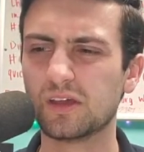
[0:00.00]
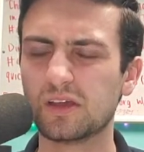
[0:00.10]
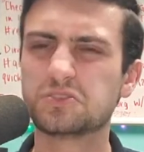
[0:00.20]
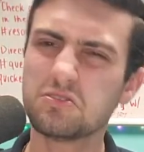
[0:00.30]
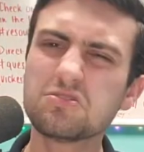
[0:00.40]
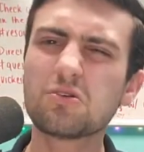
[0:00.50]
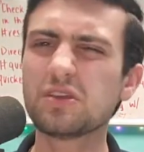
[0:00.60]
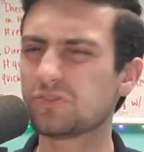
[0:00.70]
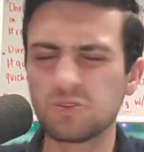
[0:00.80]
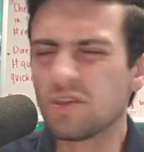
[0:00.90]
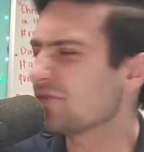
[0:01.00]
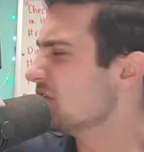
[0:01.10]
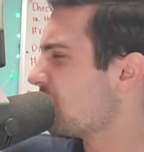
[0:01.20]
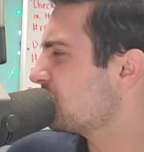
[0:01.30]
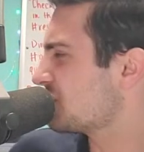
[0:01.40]
Do you even
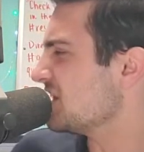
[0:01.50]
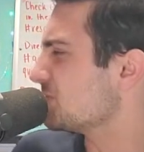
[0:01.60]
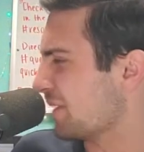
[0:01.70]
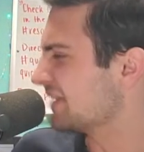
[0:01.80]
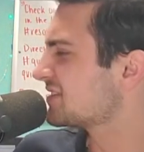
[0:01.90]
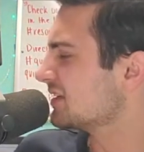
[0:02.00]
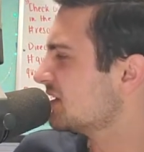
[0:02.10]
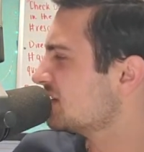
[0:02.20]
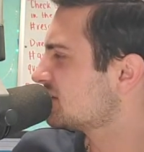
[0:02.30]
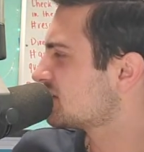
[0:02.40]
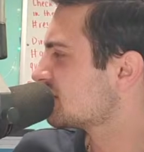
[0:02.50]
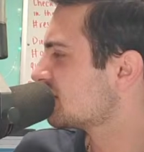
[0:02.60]
know who Keith Benson is?